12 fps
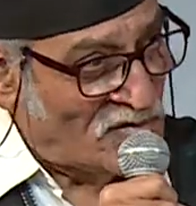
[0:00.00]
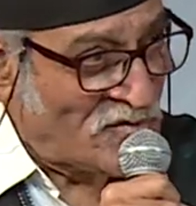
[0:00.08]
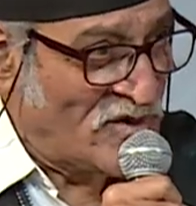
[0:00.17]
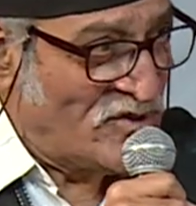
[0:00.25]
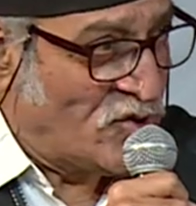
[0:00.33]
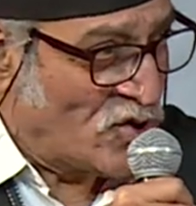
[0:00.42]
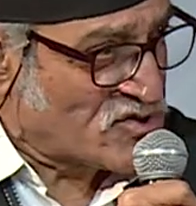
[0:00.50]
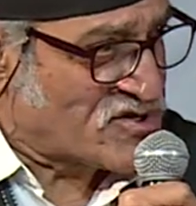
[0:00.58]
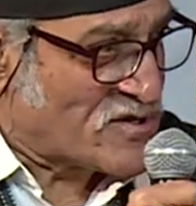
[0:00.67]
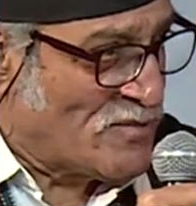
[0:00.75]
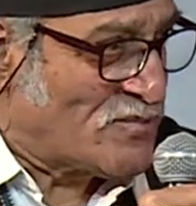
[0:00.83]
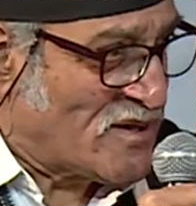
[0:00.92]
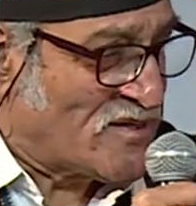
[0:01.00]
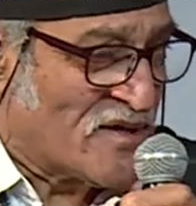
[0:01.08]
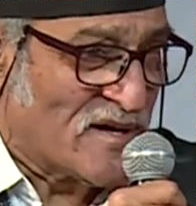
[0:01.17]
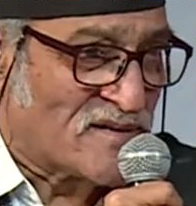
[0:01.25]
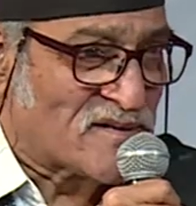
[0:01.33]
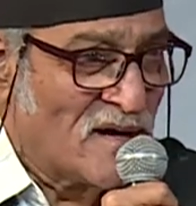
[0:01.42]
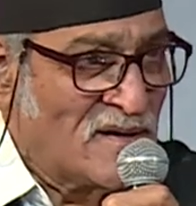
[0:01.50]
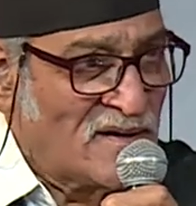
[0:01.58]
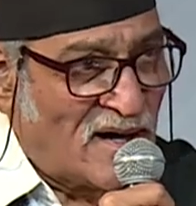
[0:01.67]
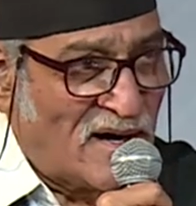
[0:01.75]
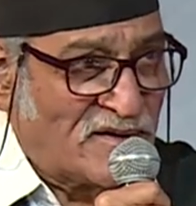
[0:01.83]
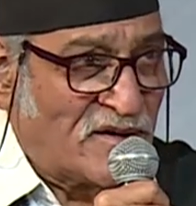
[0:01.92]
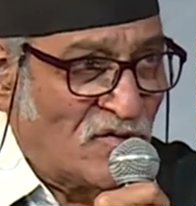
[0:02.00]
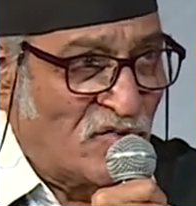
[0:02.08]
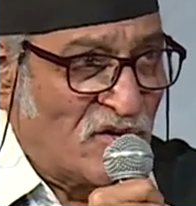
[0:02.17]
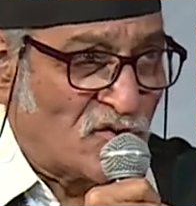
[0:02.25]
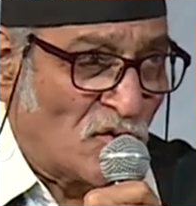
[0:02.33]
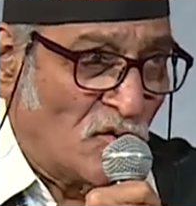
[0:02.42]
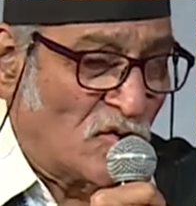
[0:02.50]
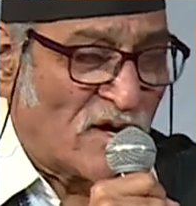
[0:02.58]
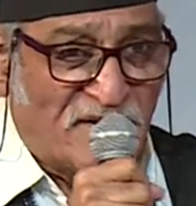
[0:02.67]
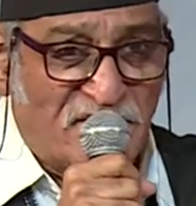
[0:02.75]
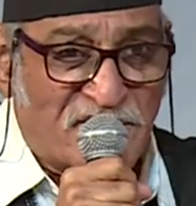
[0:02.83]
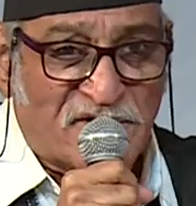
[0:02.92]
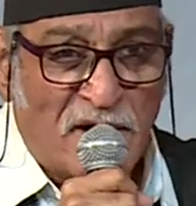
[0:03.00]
With those simple things, I think we should look at this